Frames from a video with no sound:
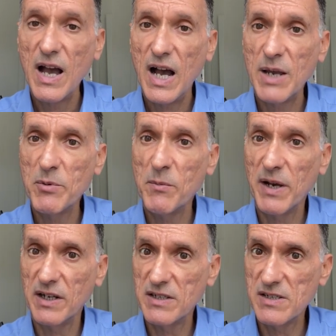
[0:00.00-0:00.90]

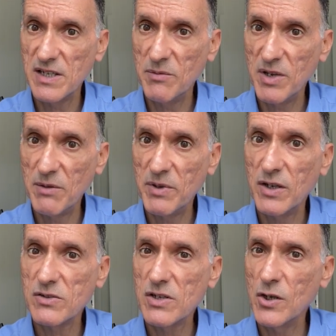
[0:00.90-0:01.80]
Hypomagnesemia,
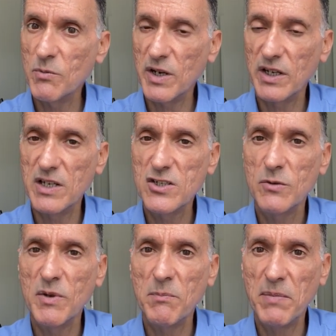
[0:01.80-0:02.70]
because low
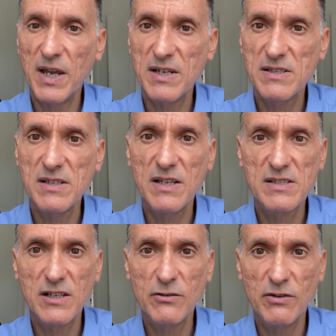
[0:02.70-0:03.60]
magnesium impairs the
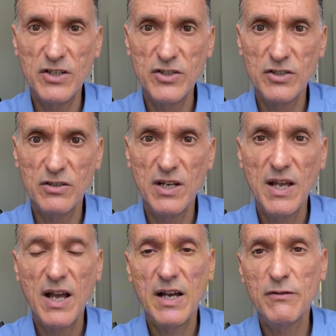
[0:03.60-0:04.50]
secretion
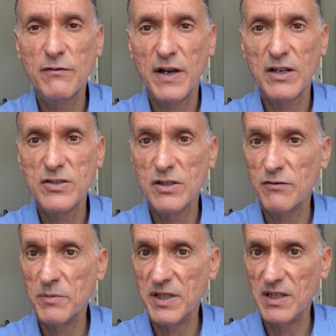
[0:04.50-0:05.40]
and function
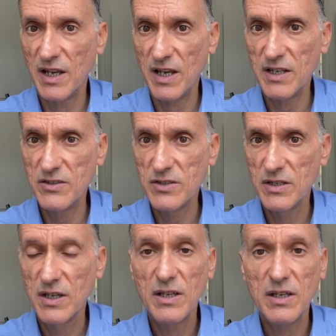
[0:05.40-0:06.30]
of PTH,
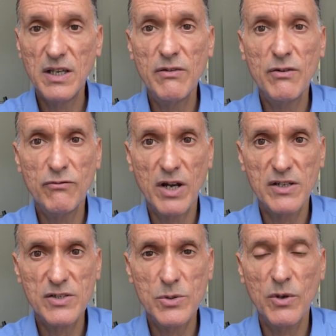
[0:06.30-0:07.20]
giving
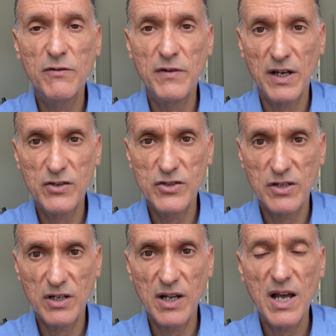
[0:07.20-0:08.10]
rise to a
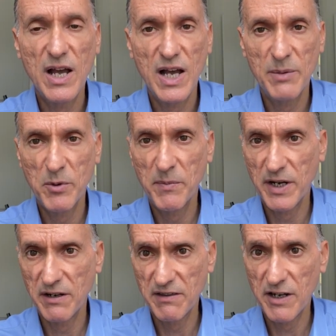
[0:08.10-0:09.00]
functional
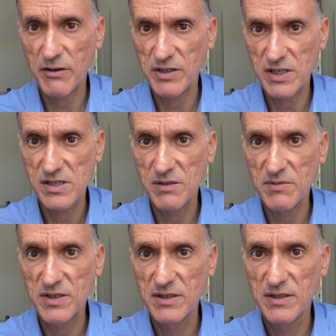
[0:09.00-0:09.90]

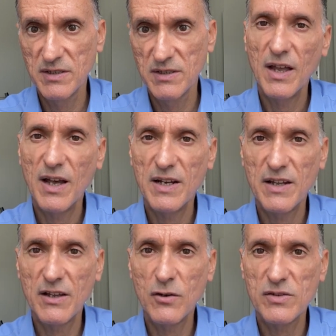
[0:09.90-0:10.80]
hypoparathyroidism.
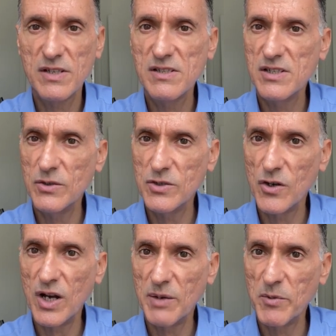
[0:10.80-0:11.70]
Another cause is
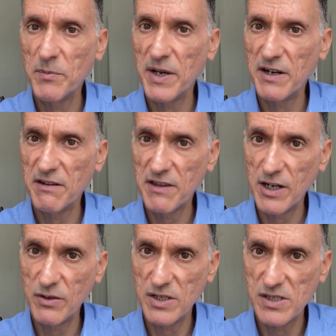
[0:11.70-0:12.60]

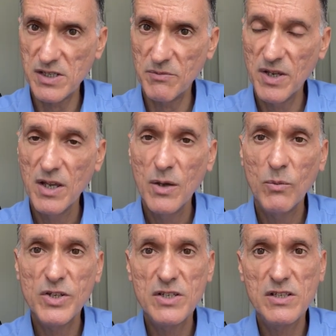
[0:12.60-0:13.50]
pseudo-hypoparathyroidism,
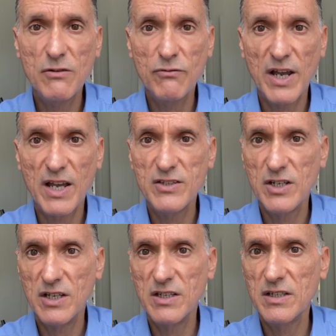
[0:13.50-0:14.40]
which is a rare
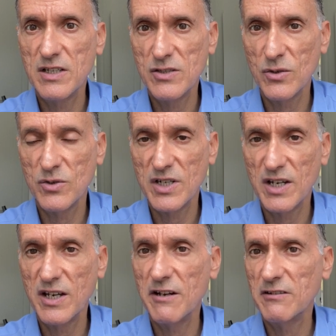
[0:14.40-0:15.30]
genetic disorder
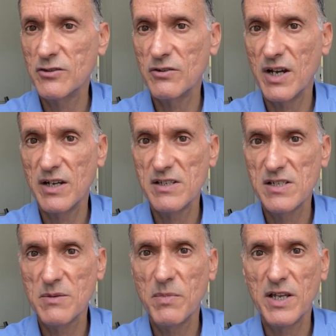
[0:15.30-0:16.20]

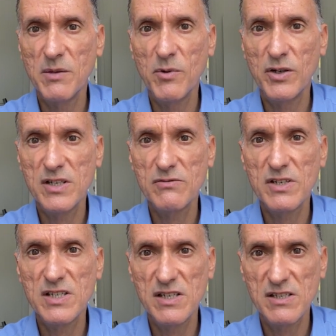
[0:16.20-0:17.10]
characterized by the body's
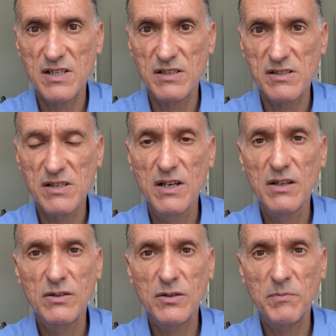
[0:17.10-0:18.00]
resistance
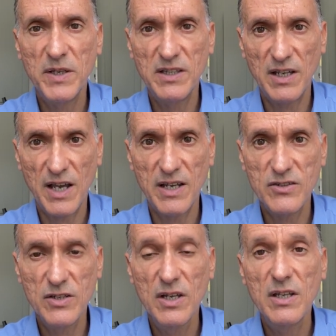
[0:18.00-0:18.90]
to
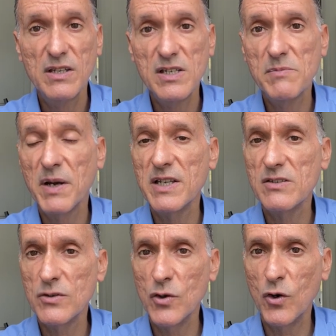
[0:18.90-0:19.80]
PTH
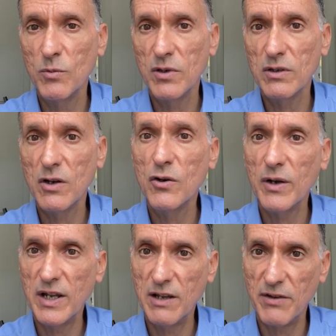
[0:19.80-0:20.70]
despite normal
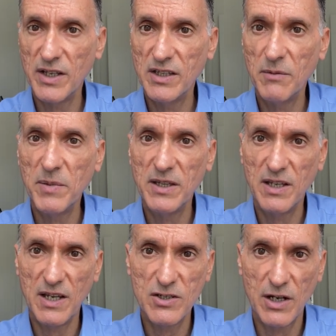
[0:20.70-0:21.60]
or elevated
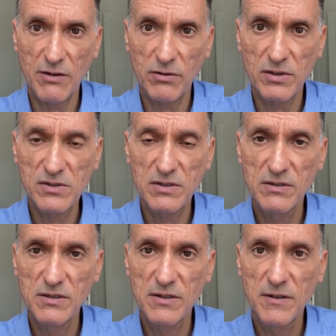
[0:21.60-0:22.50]
PTH levels.
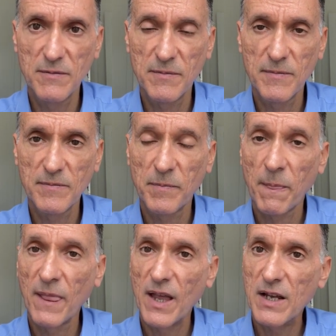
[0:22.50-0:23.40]

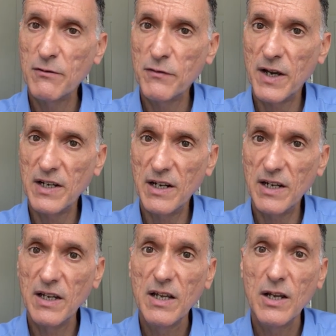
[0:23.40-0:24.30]
And finally,